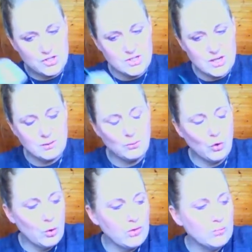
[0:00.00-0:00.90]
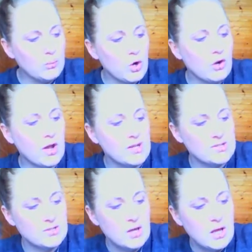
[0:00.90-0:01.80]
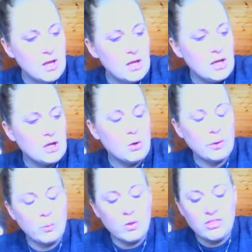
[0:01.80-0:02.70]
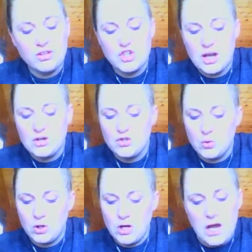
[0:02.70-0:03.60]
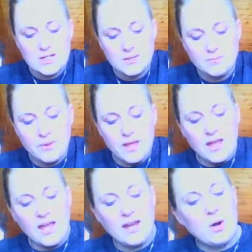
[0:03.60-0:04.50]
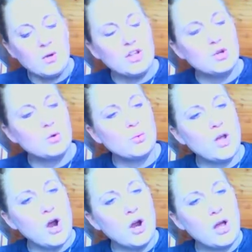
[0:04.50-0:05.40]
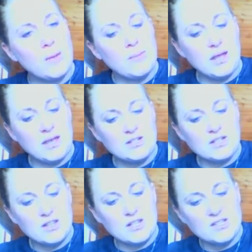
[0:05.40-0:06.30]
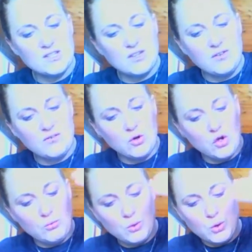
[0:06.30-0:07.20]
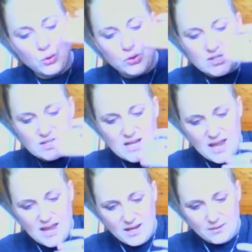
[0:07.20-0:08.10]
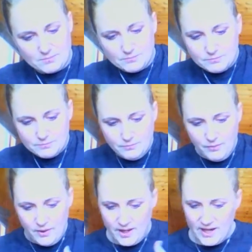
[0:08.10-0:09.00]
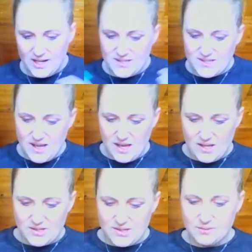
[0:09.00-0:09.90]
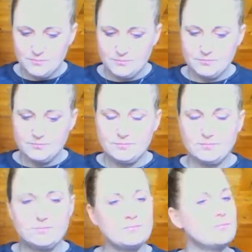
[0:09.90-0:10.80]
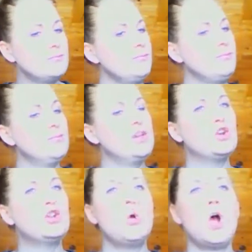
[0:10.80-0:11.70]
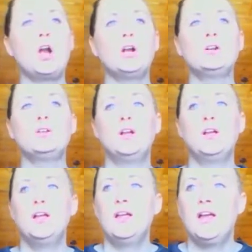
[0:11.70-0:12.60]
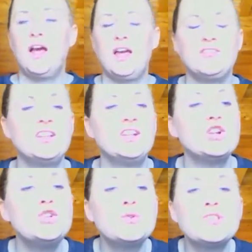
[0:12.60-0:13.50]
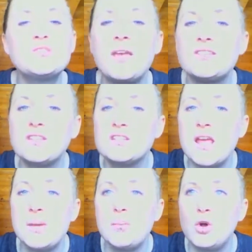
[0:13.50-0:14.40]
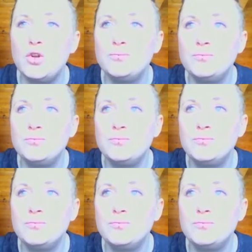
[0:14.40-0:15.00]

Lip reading: Interesting. Growth and progress. Going with the change or not. And now here we are coming into this full moon today. And it says, here you are. I've cleared you a space at the table.